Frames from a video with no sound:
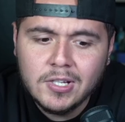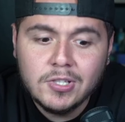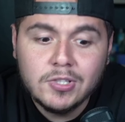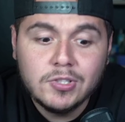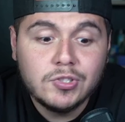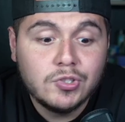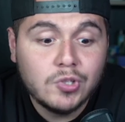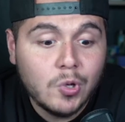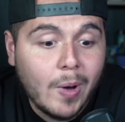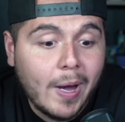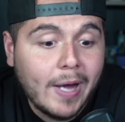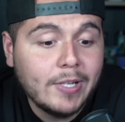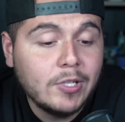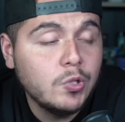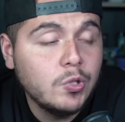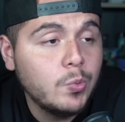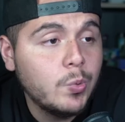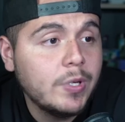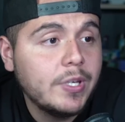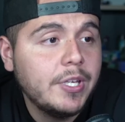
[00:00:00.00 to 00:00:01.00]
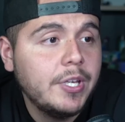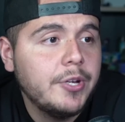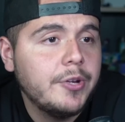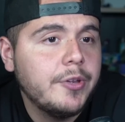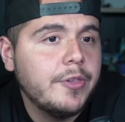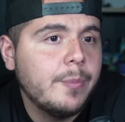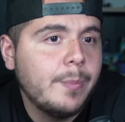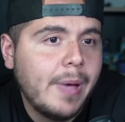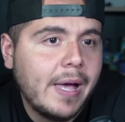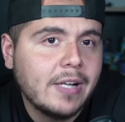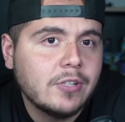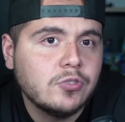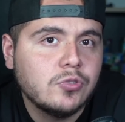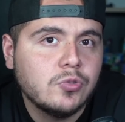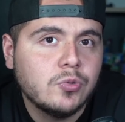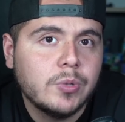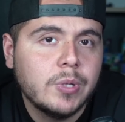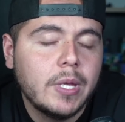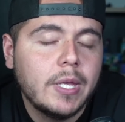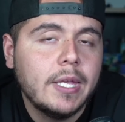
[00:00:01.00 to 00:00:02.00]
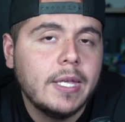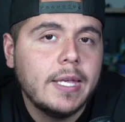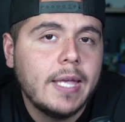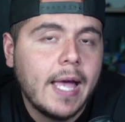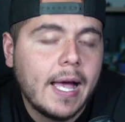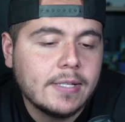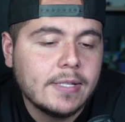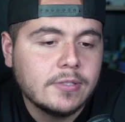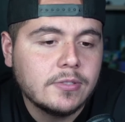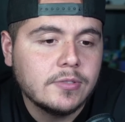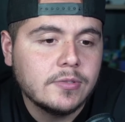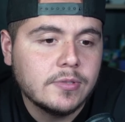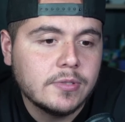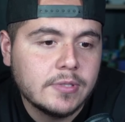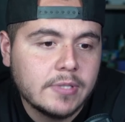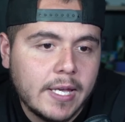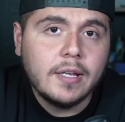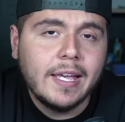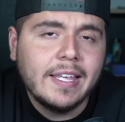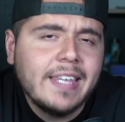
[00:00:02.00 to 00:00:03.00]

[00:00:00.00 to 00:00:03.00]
So I do want to hear the backstory he has to say.